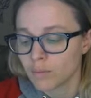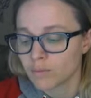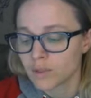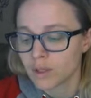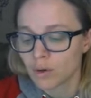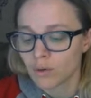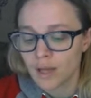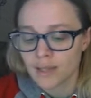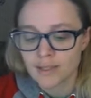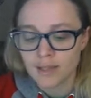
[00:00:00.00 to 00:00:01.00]
So
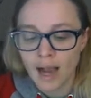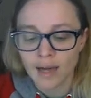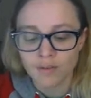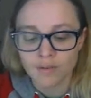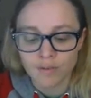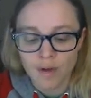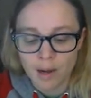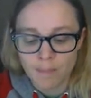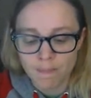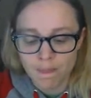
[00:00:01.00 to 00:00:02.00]
that's kind of
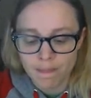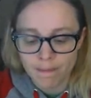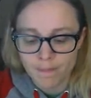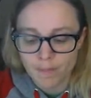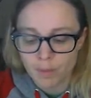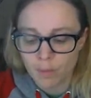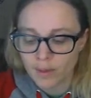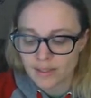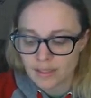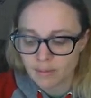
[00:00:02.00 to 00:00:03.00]
the
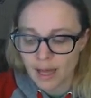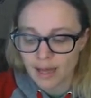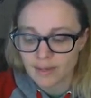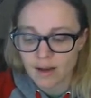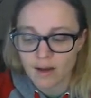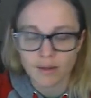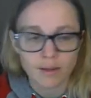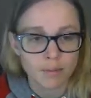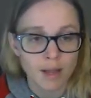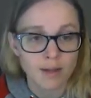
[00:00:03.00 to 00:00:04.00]
point to the black dog. Like,
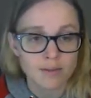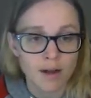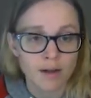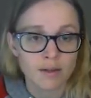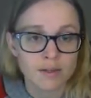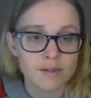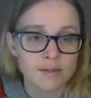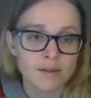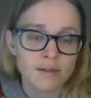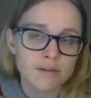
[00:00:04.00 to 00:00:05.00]
the black dog
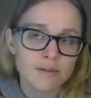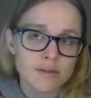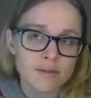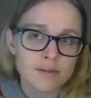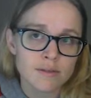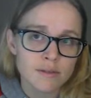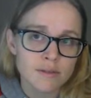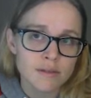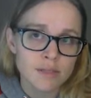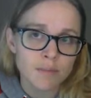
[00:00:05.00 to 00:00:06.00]
is
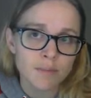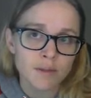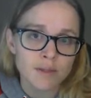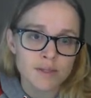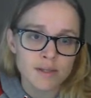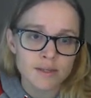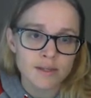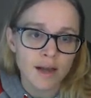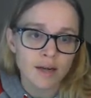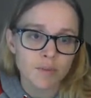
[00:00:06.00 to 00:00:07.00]
typically seen as
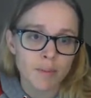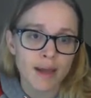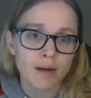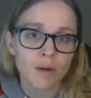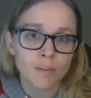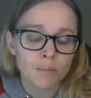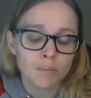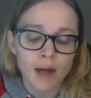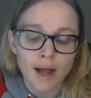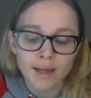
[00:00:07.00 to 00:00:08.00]
kind of a bad omen,
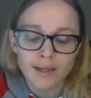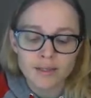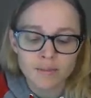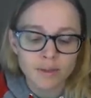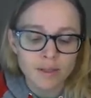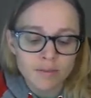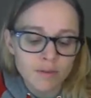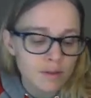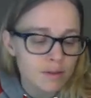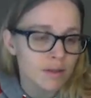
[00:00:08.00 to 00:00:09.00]
but I like to believe
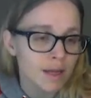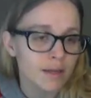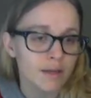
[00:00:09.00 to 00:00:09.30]
that they're like